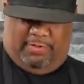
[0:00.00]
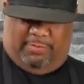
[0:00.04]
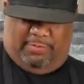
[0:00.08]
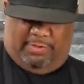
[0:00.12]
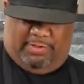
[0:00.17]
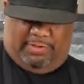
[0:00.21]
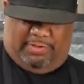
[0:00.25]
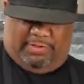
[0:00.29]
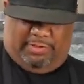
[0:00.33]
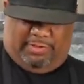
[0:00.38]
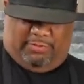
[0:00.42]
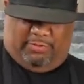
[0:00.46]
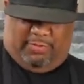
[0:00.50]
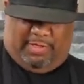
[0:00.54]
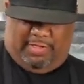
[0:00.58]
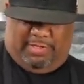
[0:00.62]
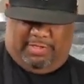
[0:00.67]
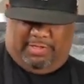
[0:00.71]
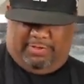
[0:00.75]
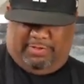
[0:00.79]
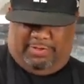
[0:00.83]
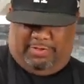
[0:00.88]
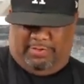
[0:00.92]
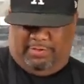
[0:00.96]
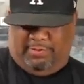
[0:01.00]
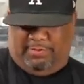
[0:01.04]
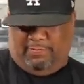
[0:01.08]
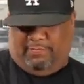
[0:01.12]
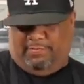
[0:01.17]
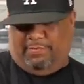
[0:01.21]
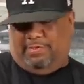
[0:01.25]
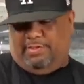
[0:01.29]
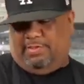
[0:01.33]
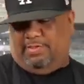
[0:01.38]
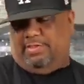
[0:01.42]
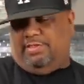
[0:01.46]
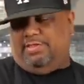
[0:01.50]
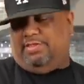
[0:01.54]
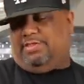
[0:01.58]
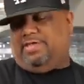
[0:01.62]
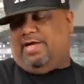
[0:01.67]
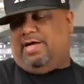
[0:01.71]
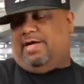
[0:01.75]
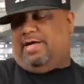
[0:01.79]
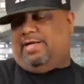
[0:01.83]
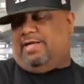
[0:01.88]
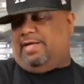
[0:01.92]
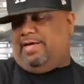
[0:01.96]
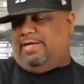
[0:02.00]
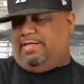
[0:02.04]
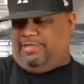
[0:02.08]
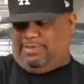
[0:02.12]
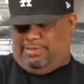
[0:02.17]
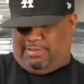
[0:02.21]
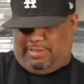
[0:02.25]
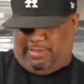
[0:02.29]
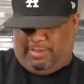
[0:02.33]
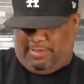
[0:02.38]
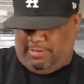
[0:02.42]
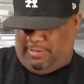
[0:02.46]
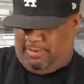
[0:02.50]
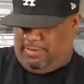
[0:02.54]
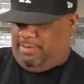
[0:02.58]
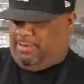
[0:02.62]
But this right here is how I like to see it.